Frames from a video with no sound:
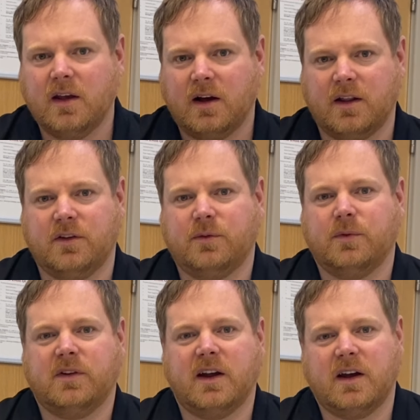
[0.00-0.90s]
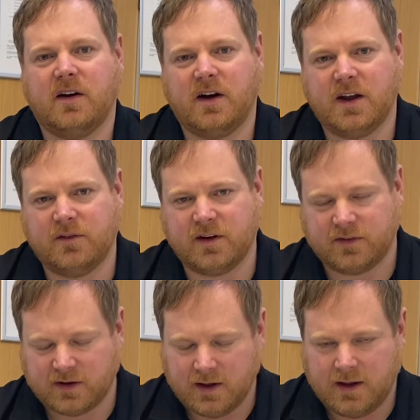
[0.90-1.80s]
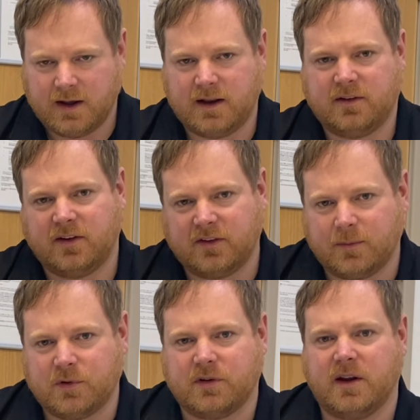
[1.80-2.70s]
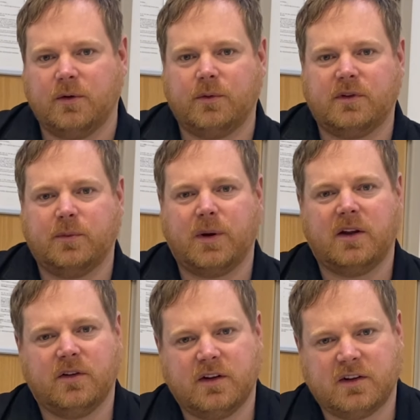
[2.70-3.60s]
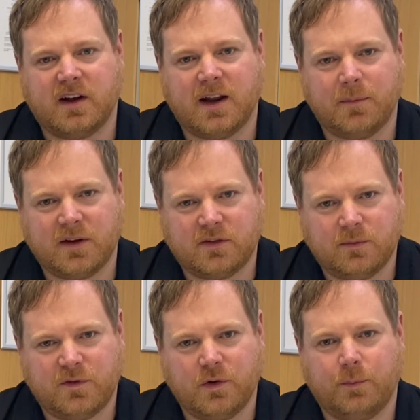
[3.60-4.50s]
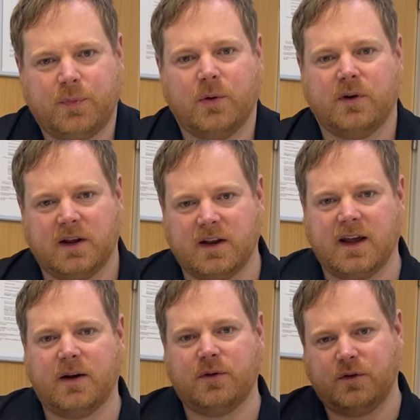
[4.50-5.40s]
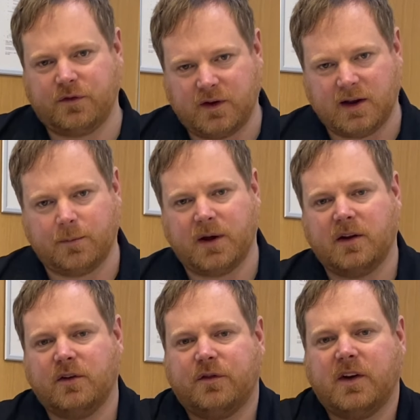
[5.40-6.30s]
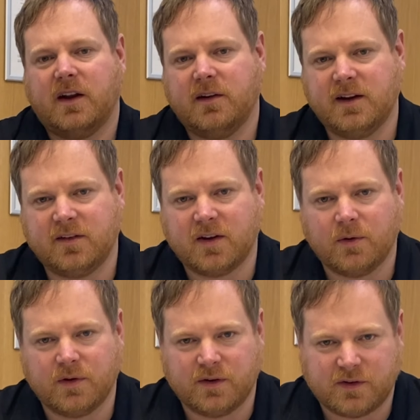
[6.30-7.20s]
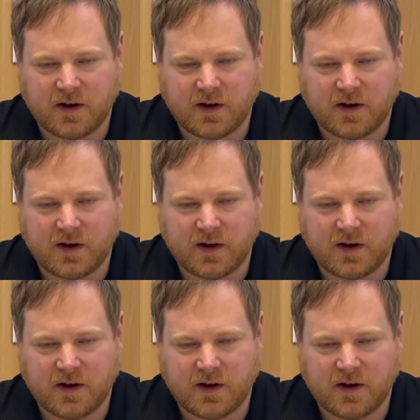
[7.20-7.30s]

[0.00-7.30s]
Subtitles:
others will take a higher risk, and to some degree it will depend on the dynamics of your building and how you feel about your fellow leaseholders.